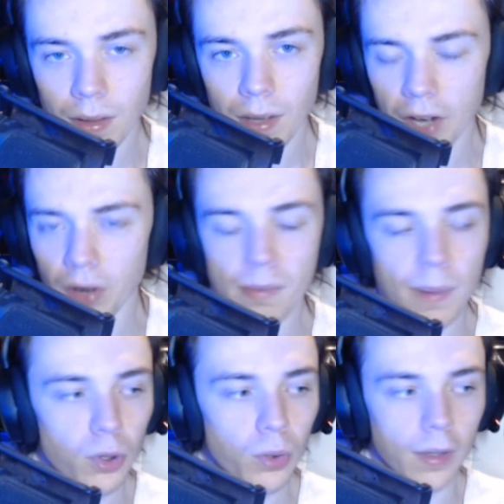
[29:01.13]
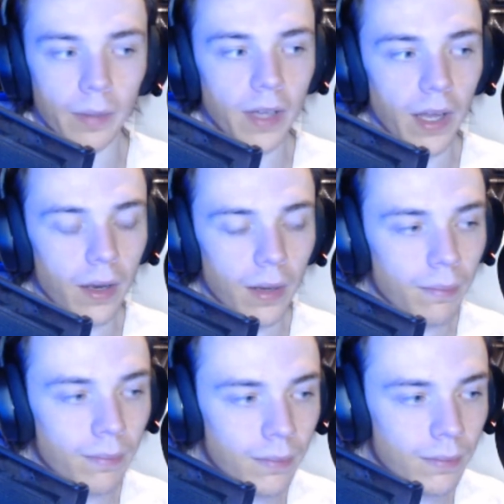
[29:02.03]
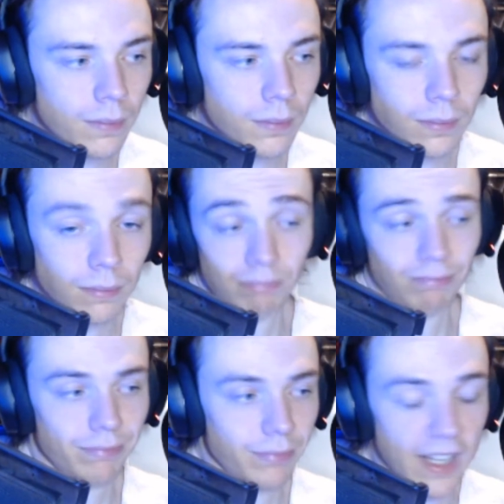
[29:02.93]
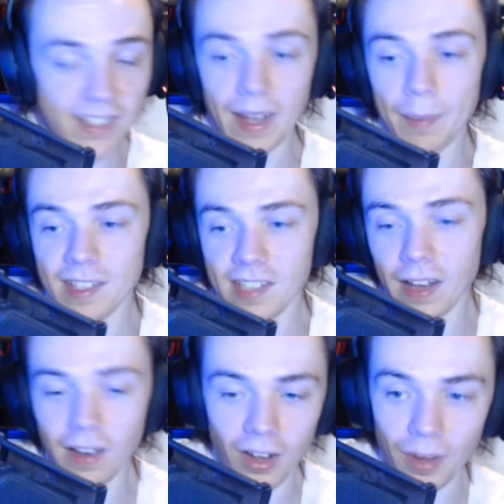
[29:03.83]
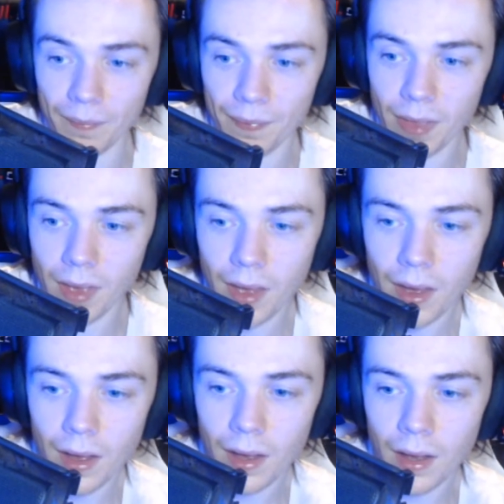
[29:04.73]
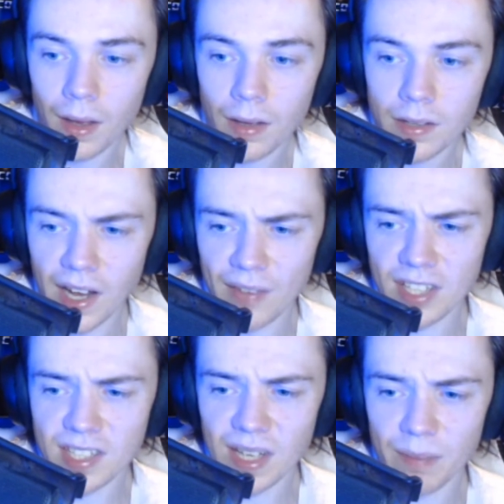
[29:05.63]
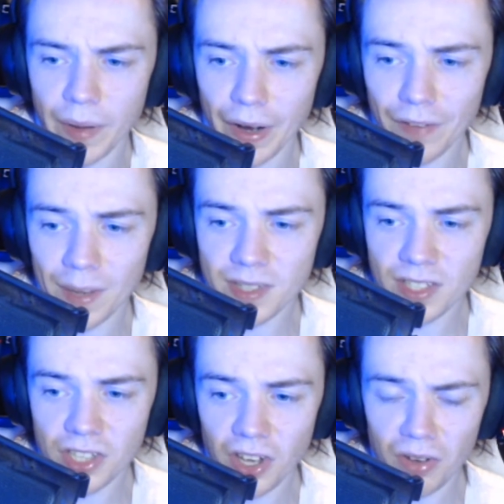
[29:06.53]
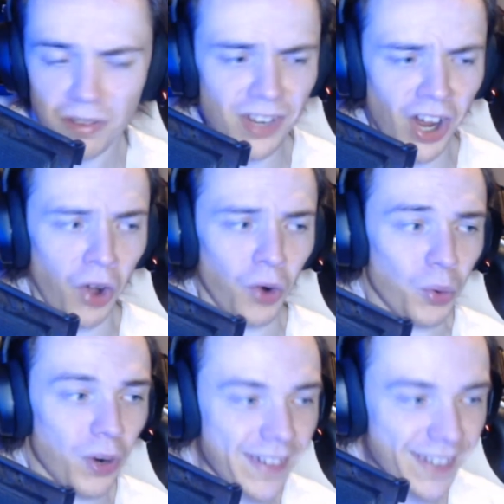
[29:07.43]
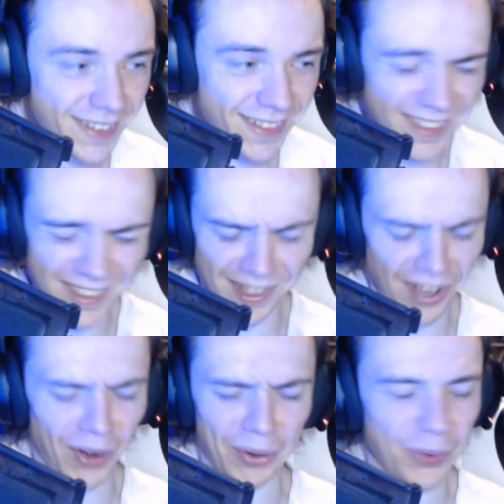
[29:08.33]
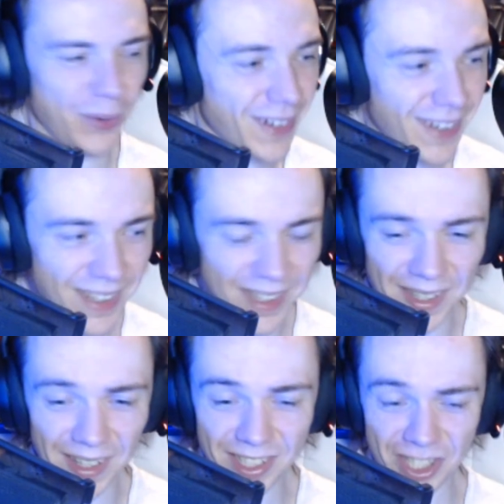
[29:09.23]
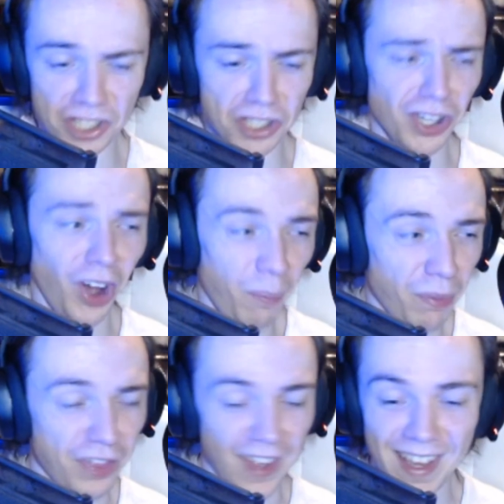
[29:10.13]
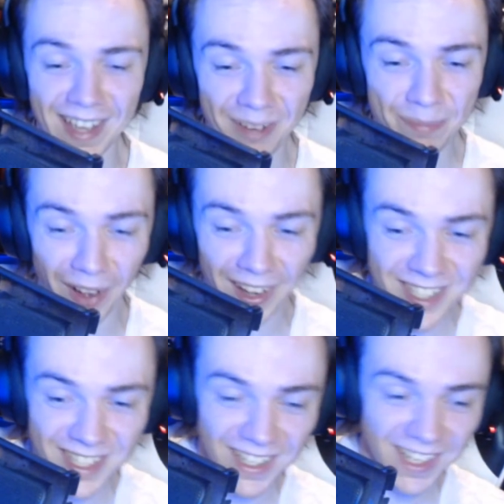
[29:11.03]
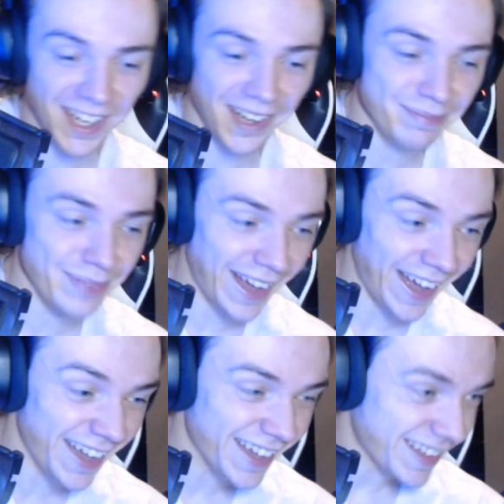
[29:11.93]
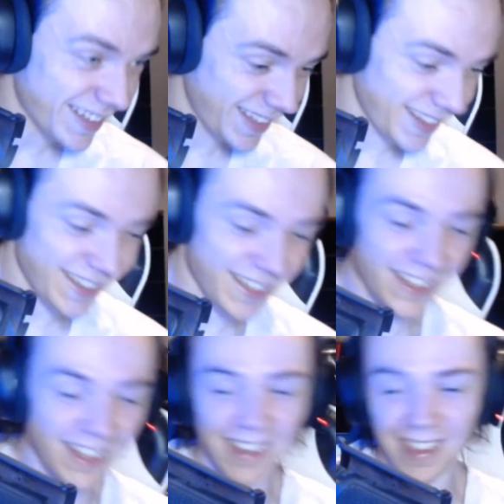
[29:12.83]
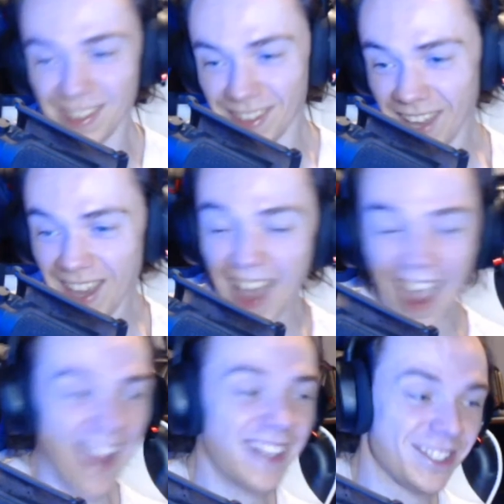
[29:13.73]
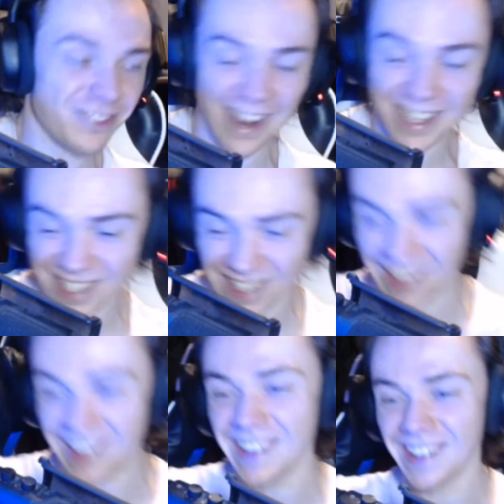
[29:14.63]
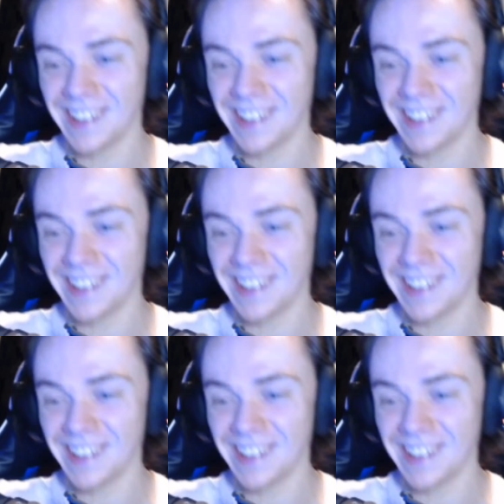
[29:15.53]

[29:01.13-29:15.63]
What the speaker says: I don't even remember who eliminated him. That might say a lot. Did I have any CM Punk vibes this year? No! No! Stop thinking Punk's gonna come back. He hates wrestling.